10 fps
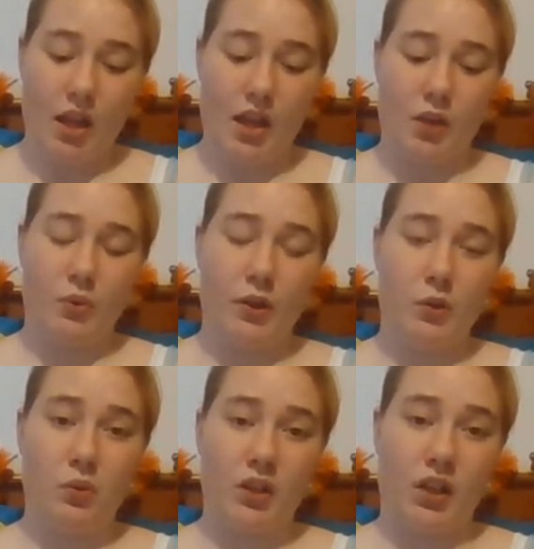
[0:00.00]
it will
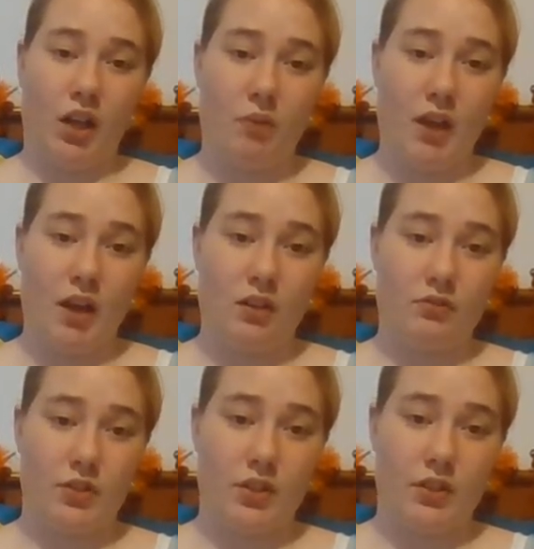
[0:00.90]
want to come out
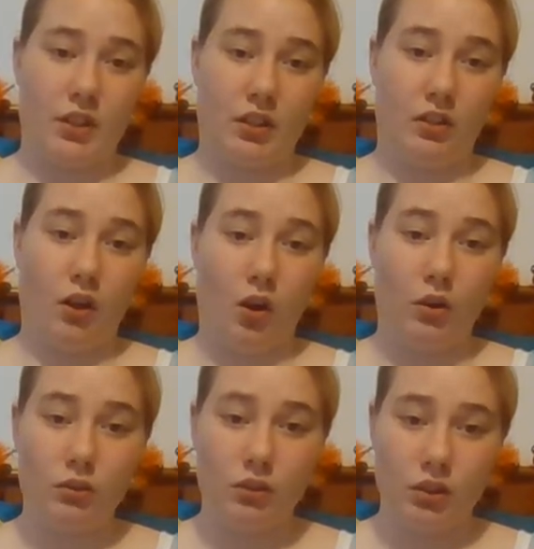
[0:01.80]
of the little
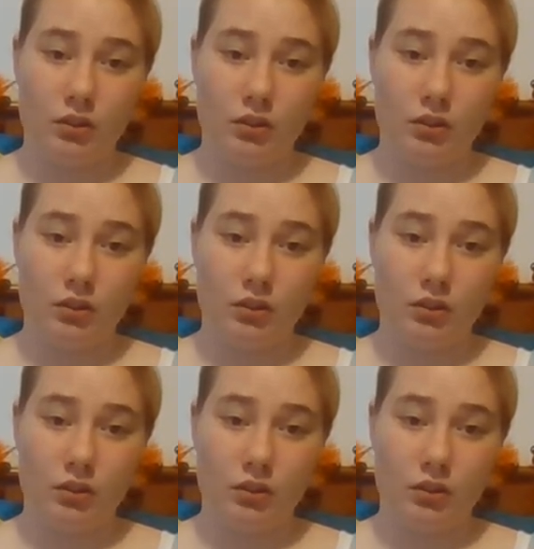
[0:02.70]
hole.